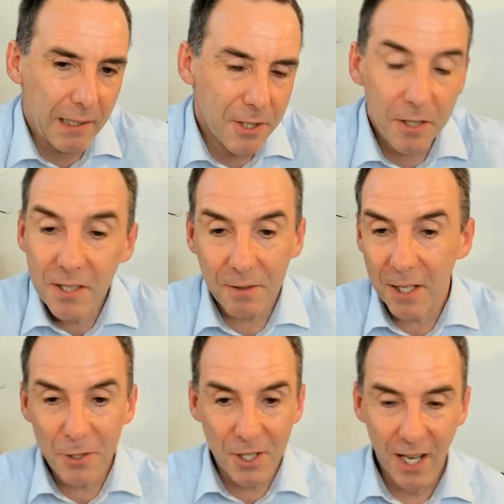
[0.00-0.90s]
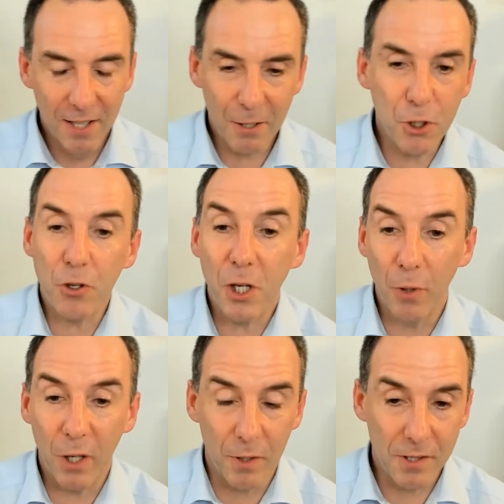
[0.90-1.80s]
So there's three
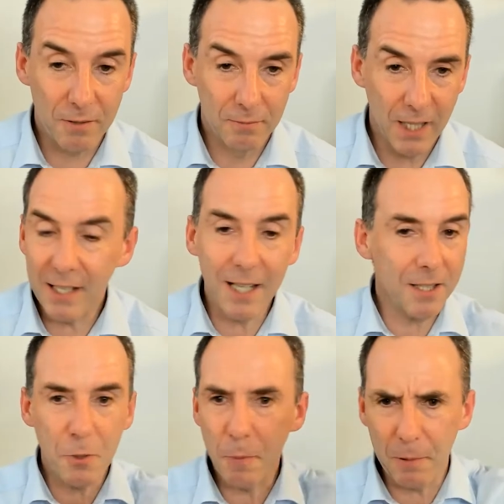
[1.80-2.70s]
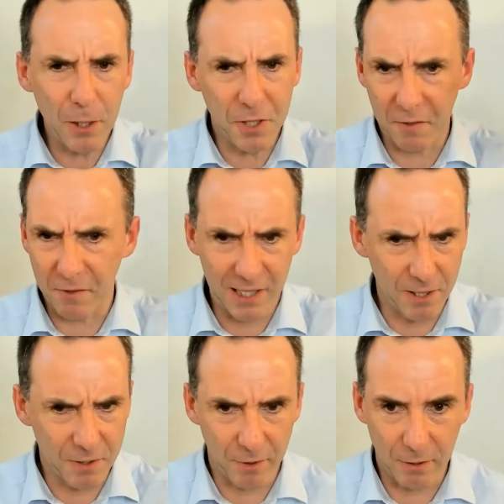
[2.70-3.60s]
quick ones, and there's people using it for all sorts of other.